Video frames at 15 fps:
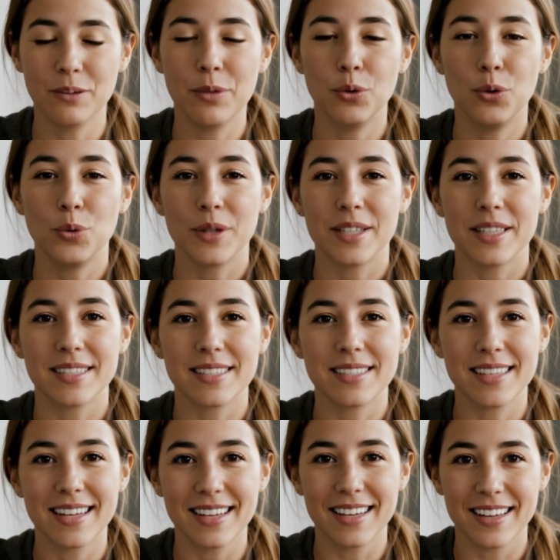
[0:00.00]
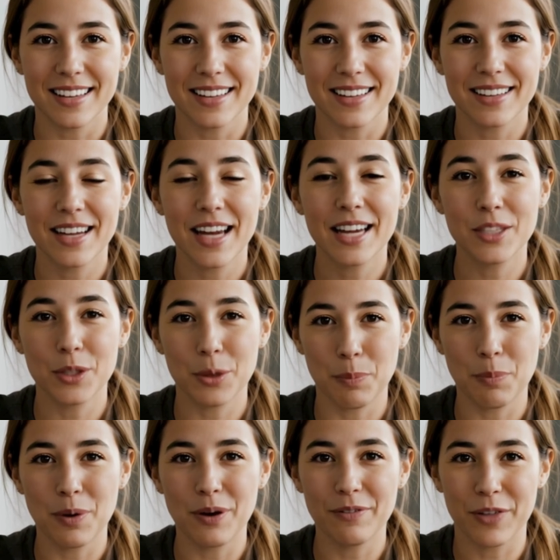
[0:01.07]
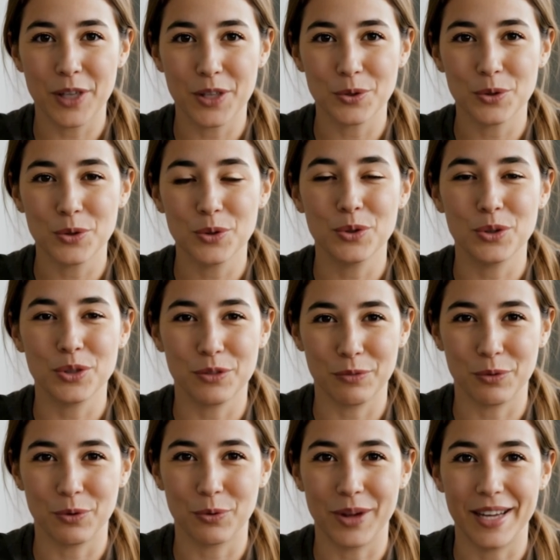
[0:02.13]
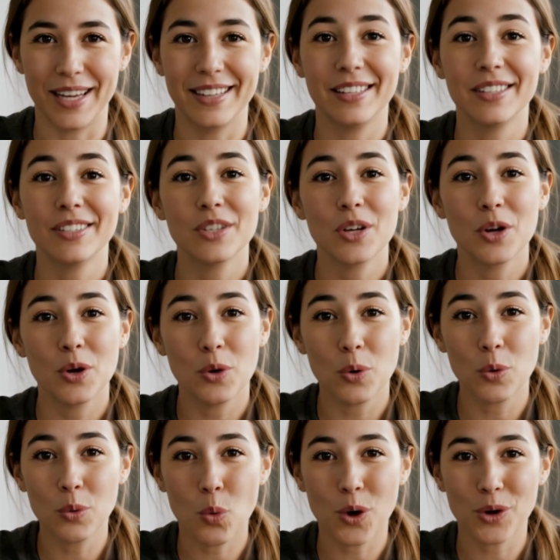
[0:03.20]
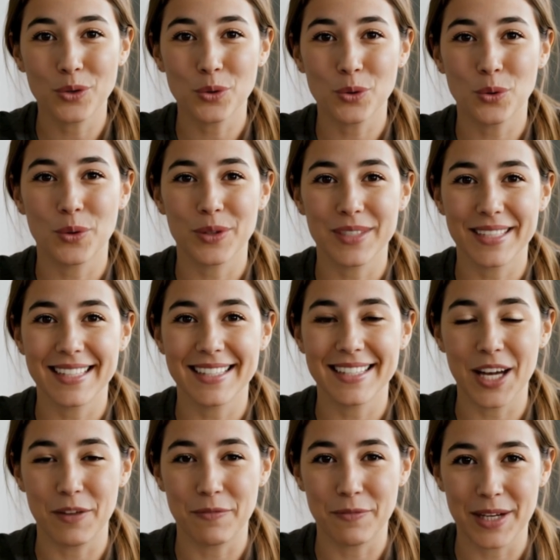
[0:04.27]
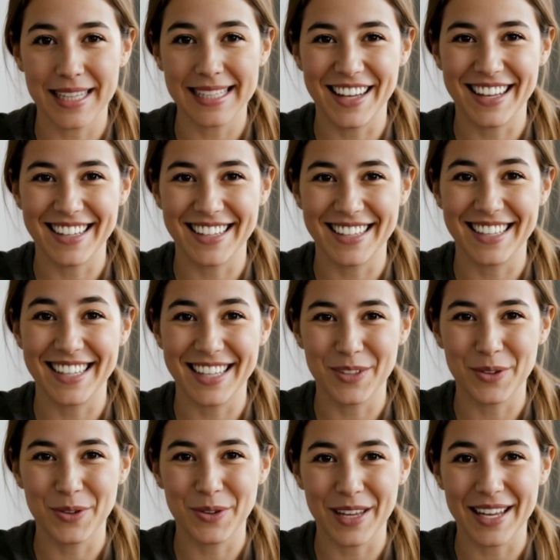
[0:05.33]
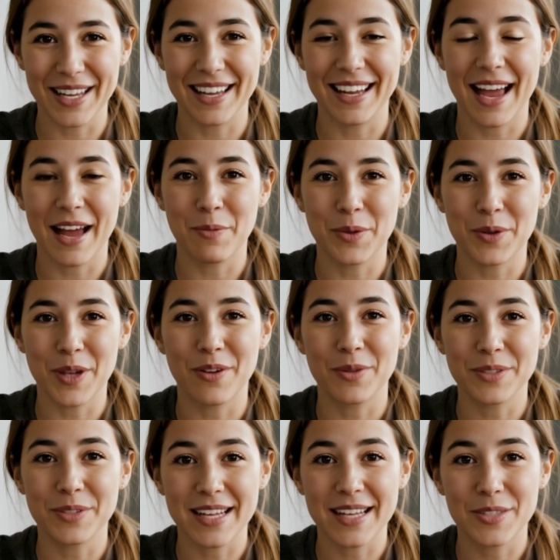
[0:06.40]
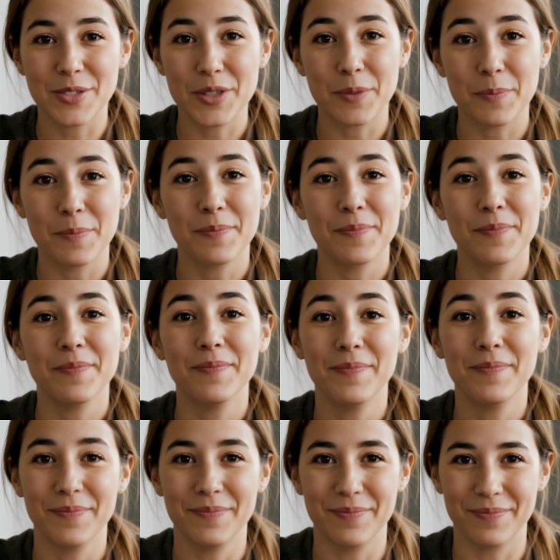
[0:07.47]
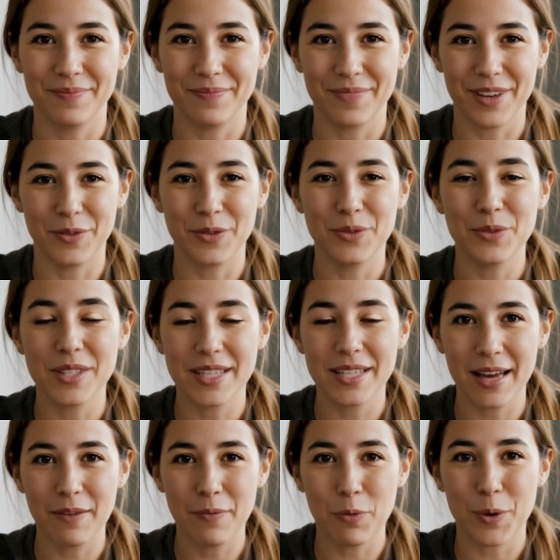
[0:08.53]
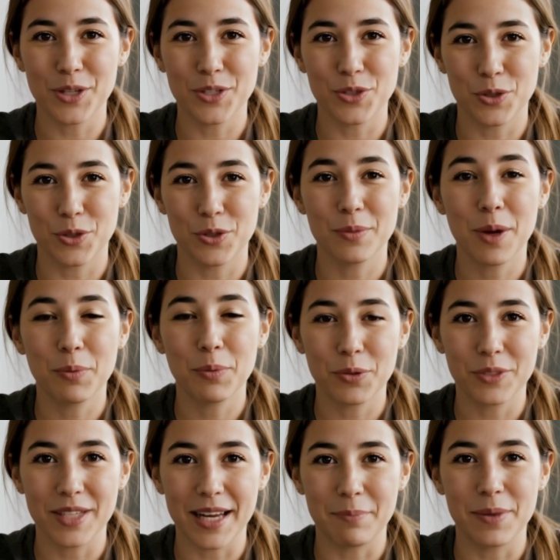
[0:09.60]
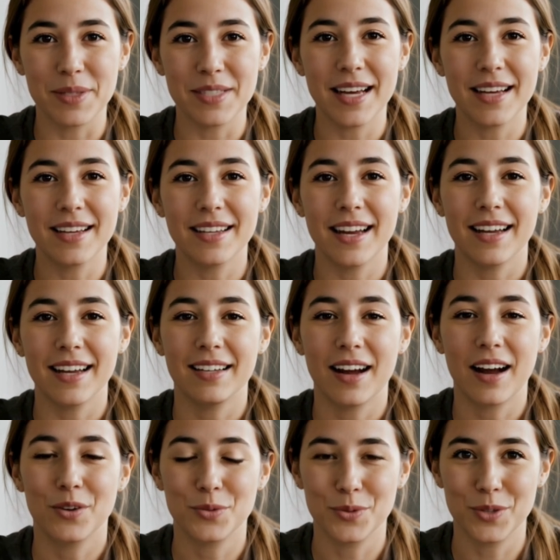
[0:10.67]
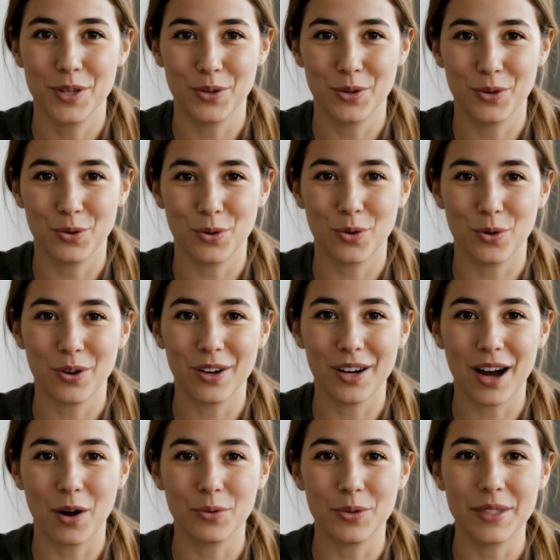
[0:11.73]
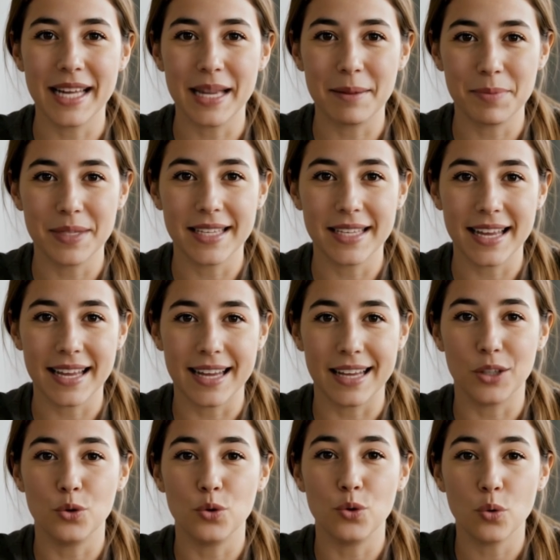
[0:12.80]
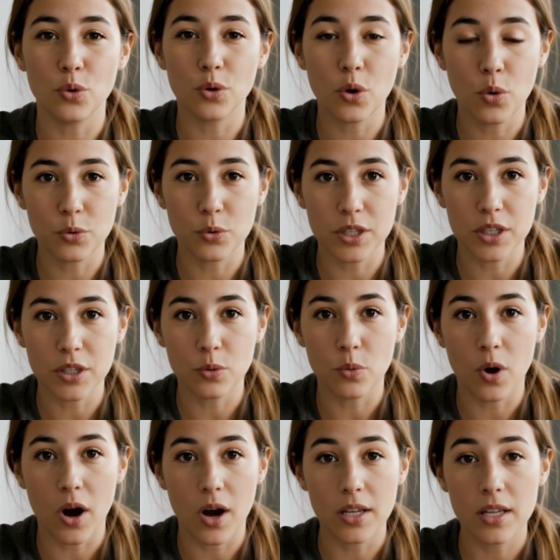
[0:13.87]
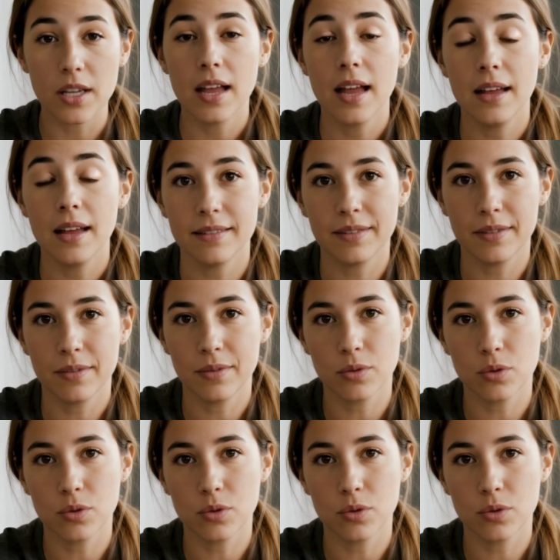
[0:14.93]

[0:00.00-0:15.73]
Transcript: It's the perfect solution for creators who want to host safely, securely, and without censorship. If you still have questions about DMCA takedowns or how DMCA ignored hosting works, drop a comment below.